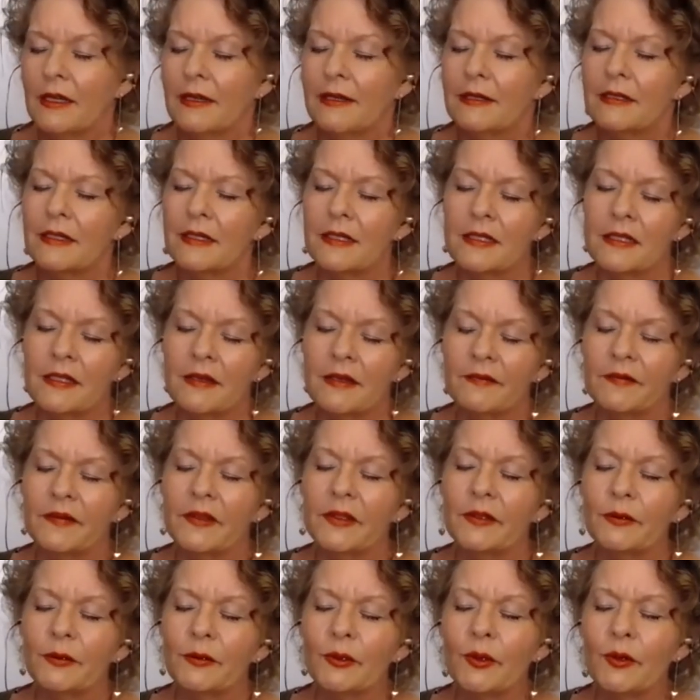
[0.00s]
Does it
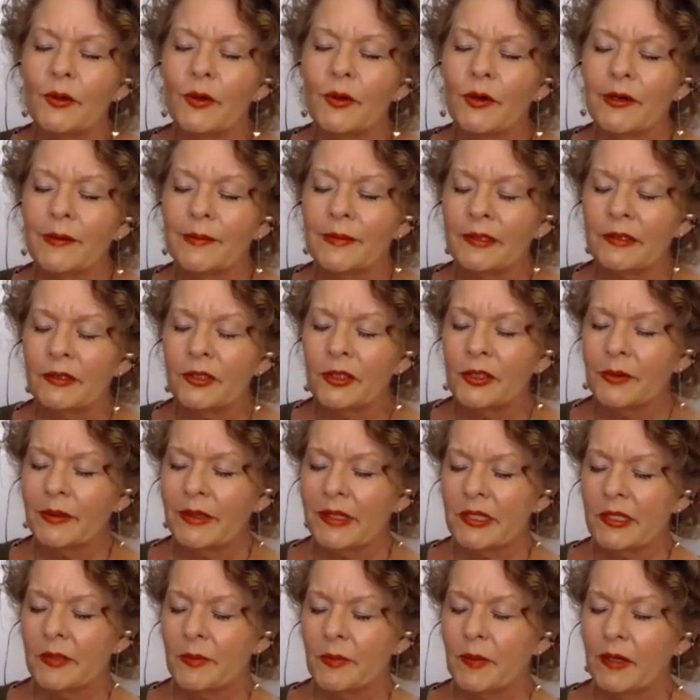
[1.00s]
feel normal to
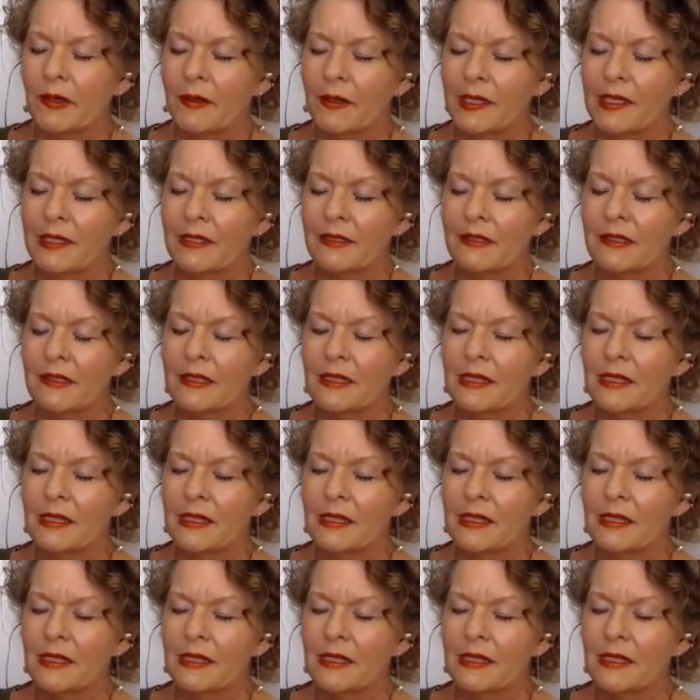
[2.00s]
experience